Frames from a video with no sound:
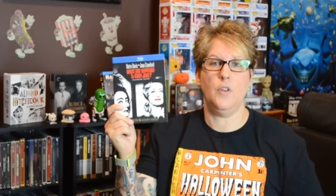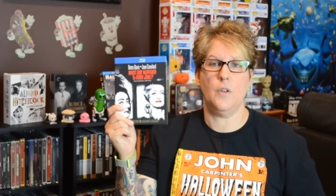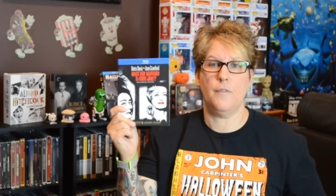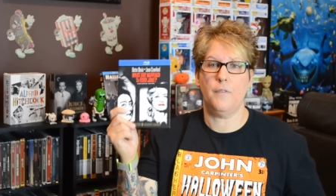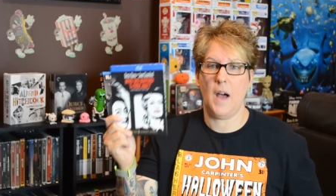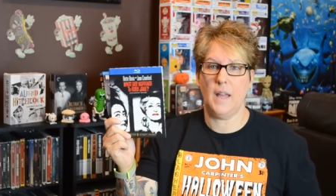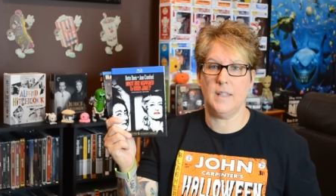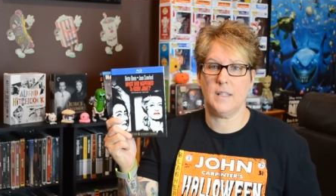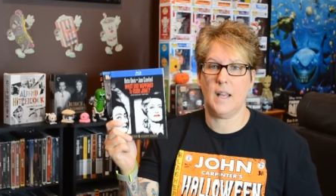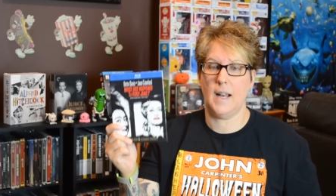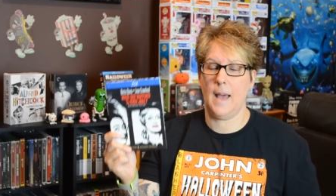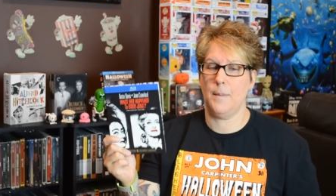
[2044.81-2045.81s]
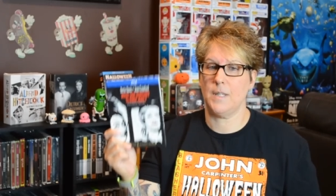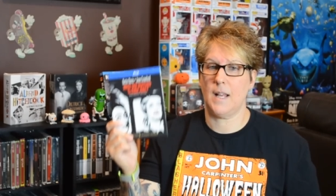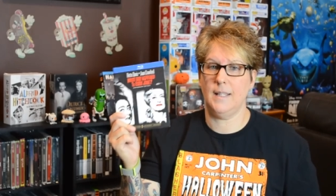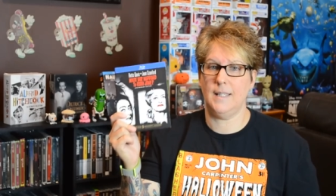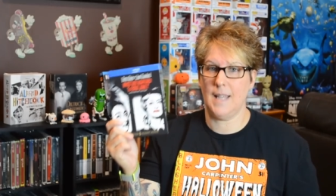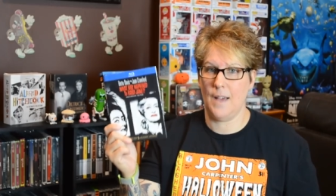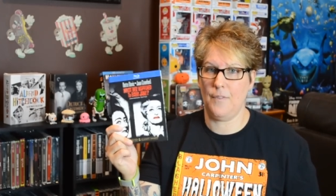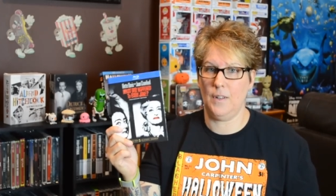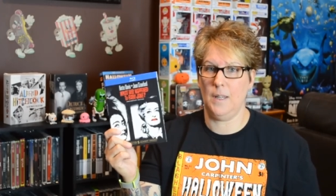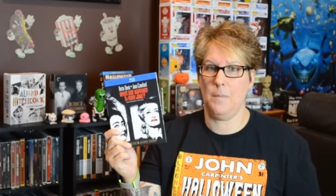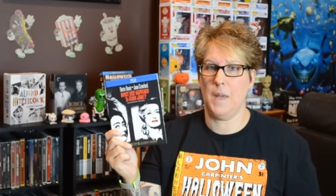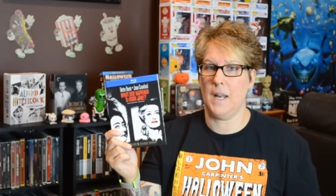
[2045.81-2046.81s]
you can find this on Amazon,
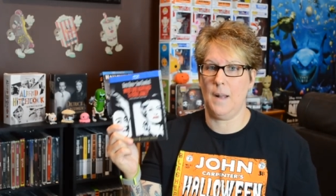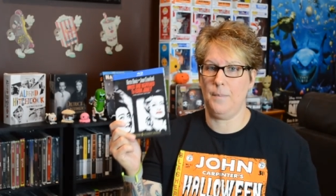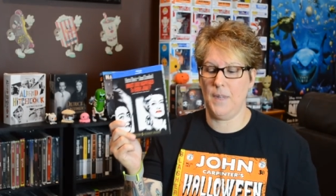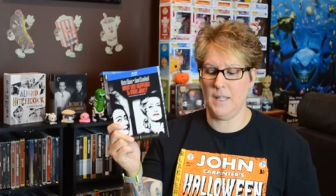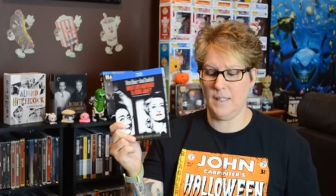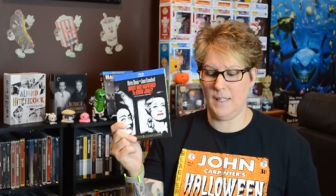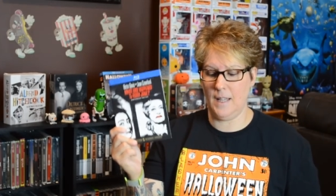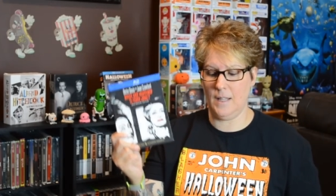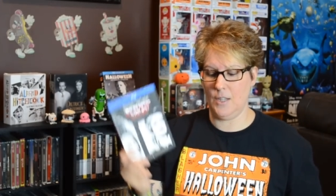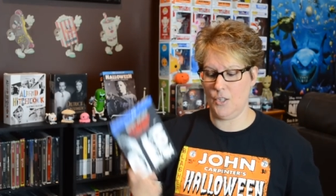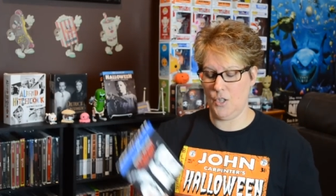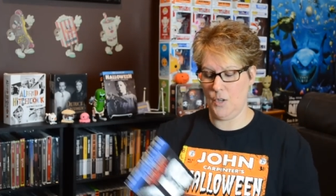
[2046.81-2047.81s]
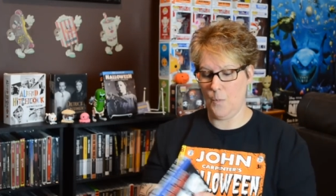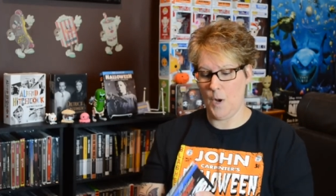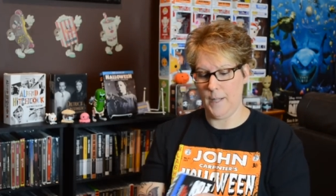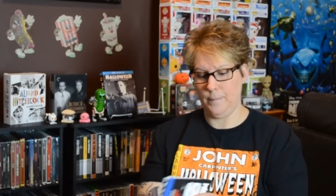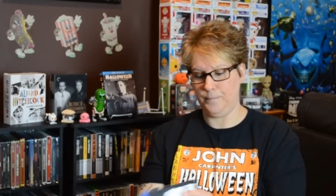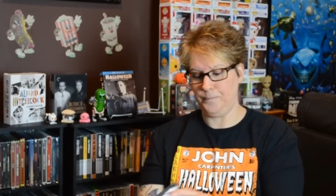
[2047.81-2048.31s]
definitely pick it up. This is the edition you want.